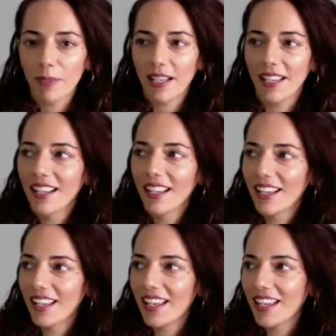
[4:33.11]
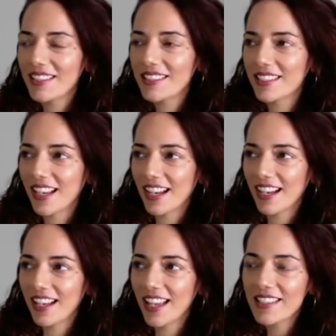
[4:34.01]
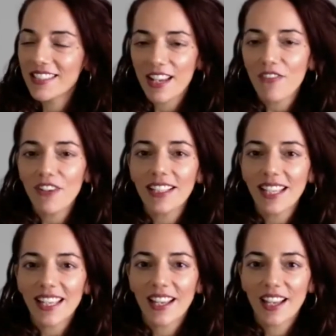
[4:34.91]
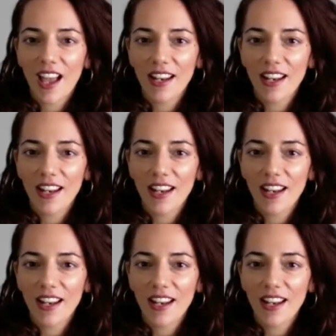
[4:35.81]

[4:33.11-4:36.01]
But it's uh, it's definitely a,